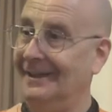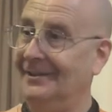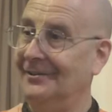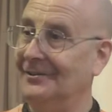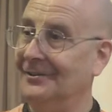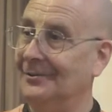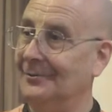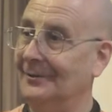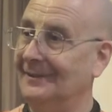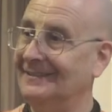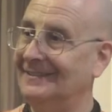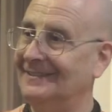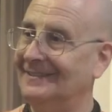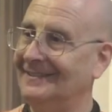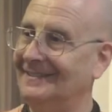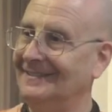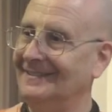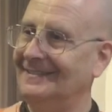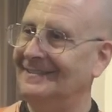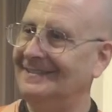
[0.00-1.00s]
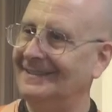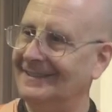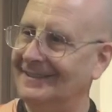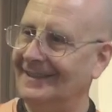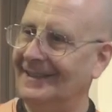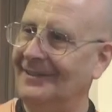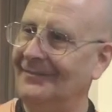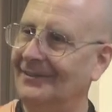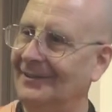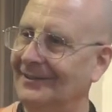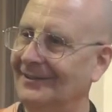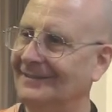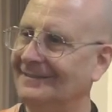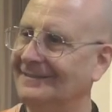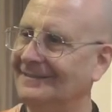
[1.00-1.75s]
other questions that came up?